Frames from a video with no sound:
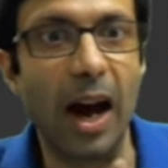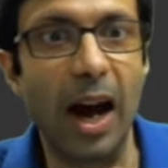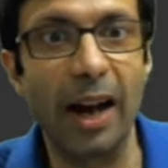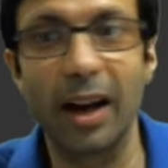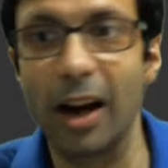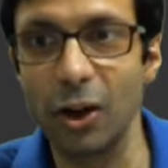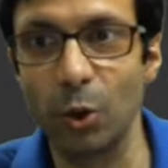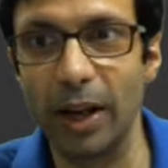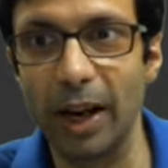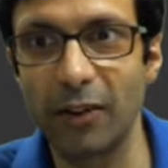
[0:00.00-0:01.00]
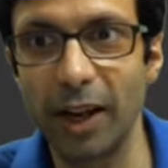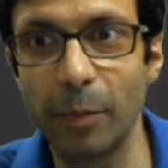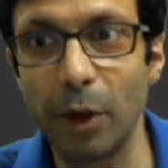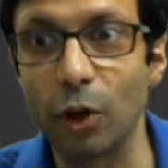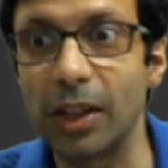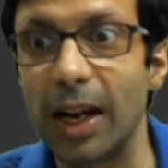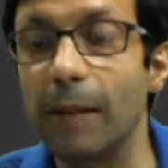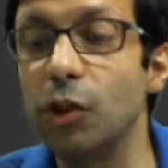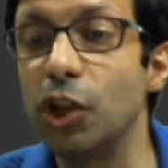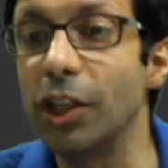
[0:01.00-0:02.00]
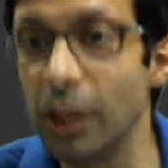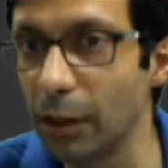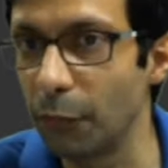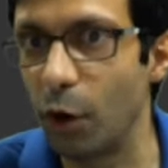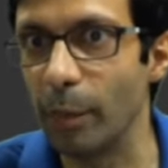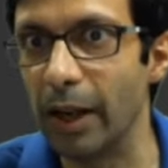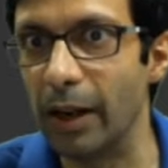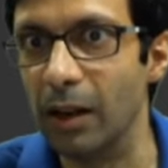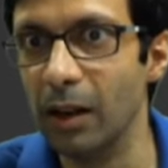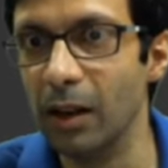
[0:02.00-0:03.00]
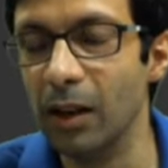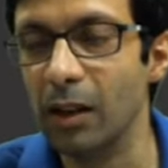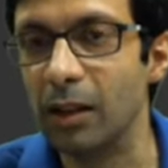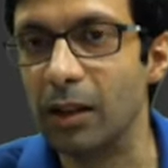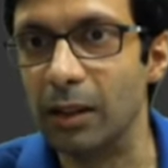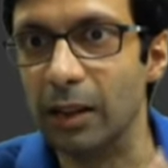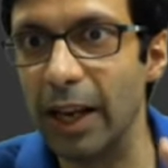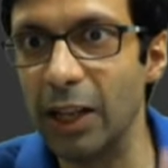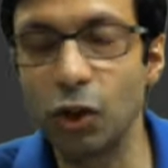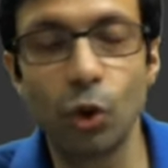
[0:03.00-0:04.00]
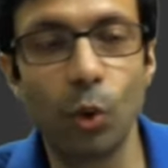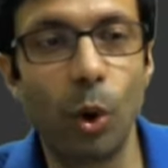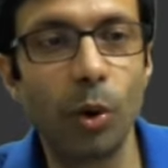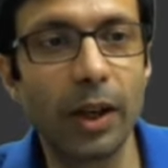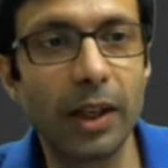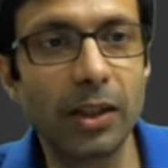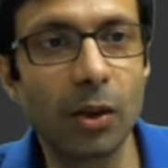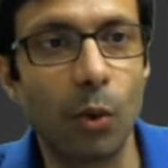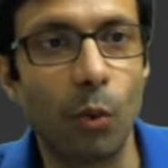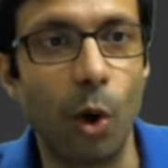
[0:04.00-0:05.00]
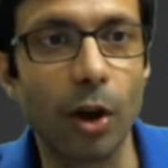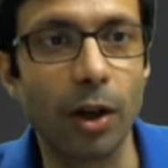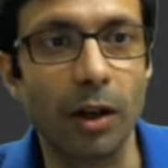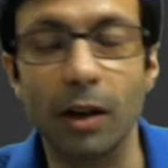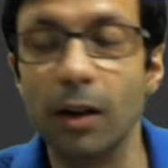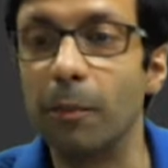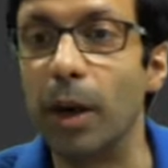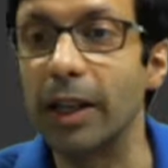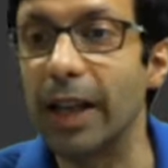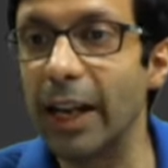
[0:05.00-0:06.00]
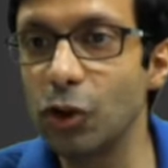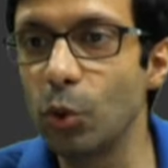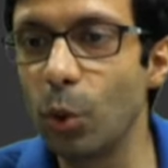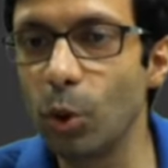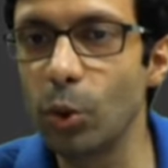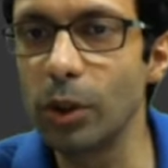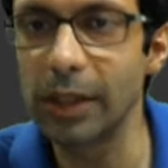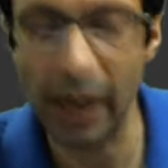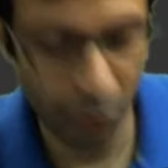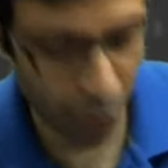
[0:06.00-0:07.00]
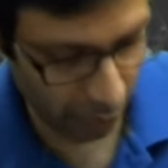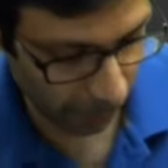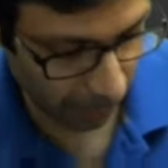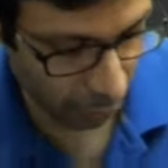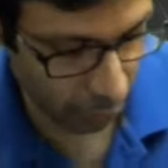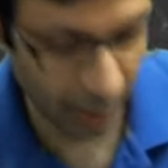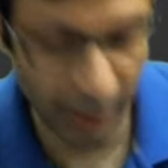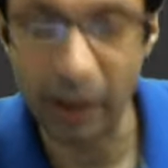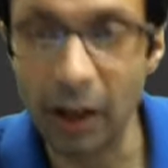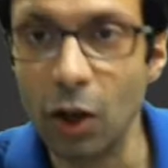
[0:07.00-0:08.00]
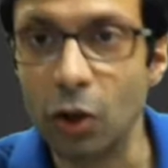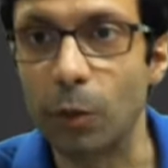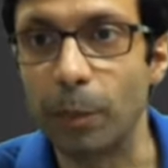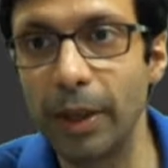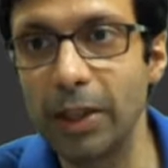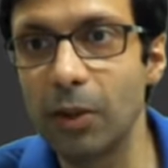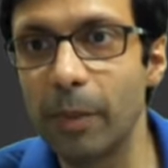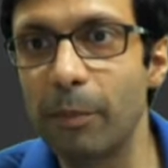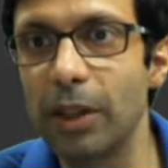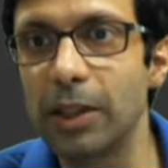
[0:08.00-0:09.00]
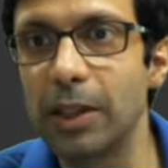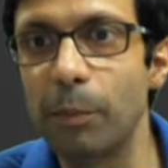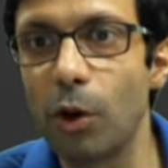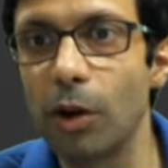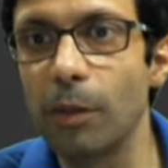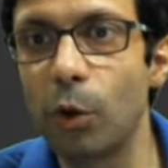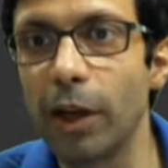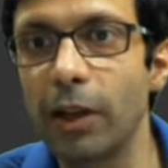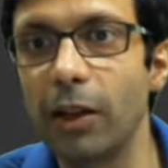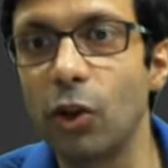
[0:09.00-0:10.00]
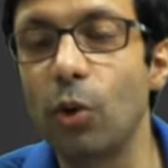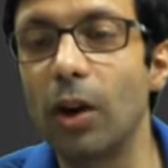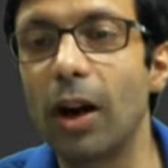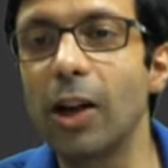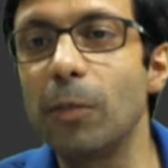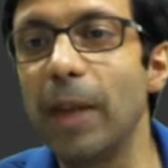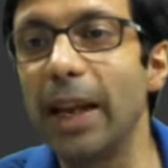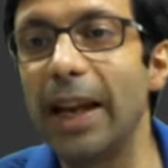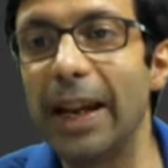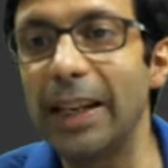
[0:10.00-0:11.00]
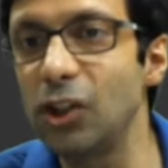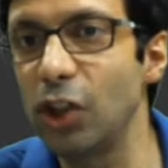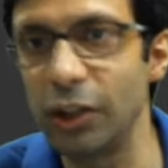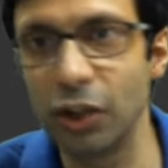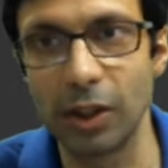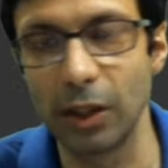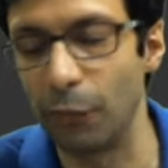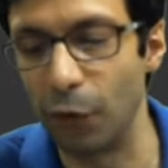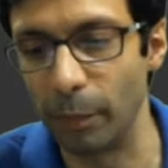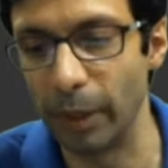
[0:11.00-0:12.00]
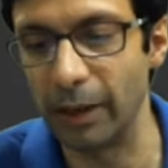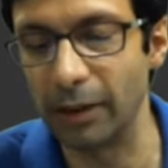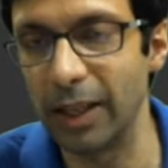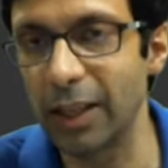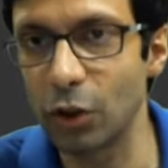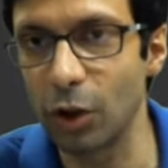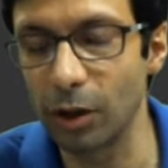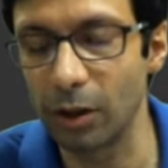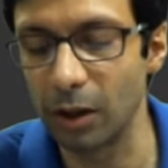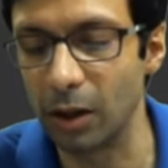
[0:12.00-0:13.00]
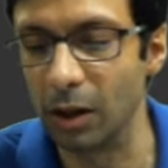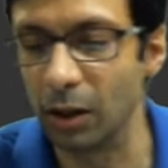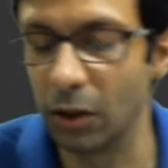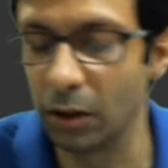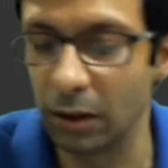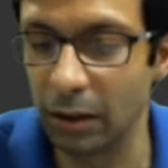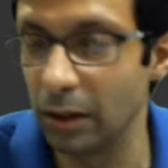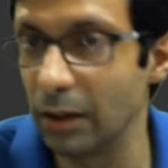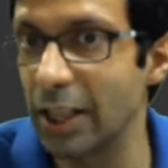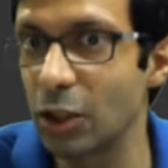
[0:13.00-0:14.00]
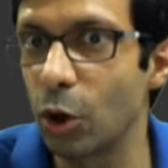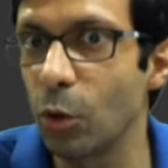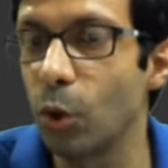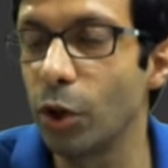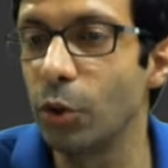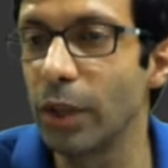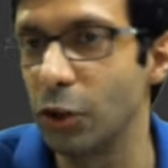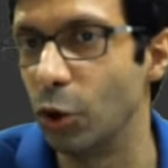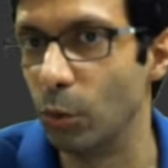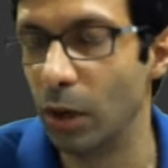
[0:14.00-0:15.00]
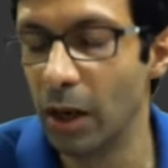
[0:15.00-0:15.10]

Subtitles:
I can't do that, right? Because I'm changing the formula. H2O is water, but H2O2 is hydrogen peroxide. So please remember this important point. You can't make any changes in the formula. That's not what you can do.